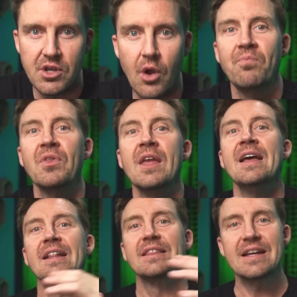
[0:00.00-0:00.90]
So
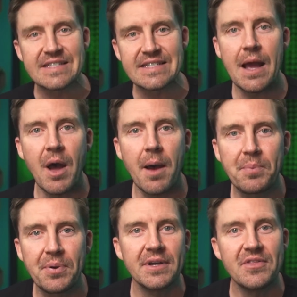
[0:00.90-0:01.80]
let's sum
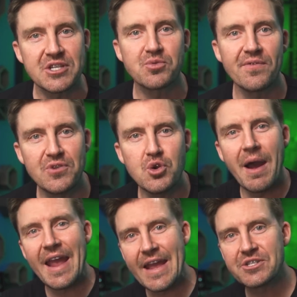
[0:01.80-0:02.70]
up this review
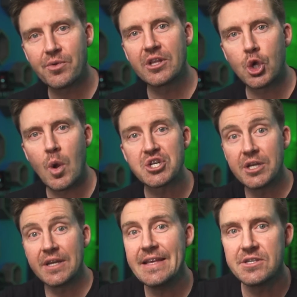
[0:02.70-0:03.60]
by answering the
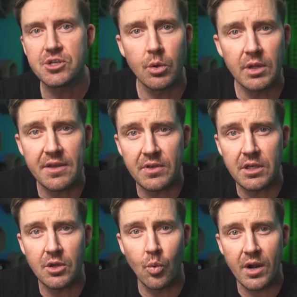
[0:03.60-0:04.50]
question, is Total
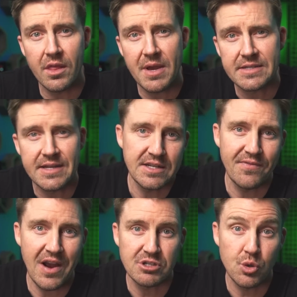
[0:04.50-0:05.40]
AV one of the best
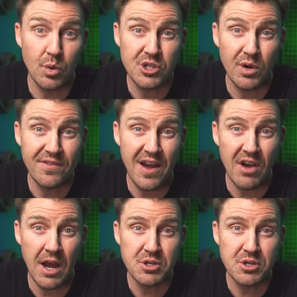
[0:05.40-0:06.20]
antivirus 2025